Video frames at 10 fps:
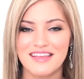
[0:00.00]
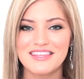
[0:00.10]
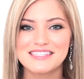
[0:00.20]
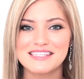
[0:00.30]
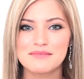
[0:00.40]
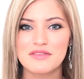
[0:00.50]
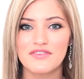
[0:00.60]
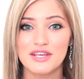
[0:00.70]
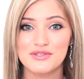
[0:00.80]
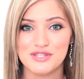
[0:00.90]
Now let's see some of
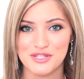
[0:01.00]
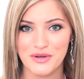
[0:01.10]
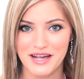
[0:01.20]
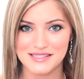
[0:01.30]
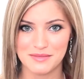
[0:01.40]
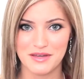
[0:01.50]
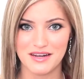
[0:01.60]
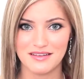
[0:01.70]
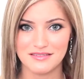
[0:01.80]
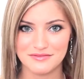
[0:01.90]
the videos that you guys submitted.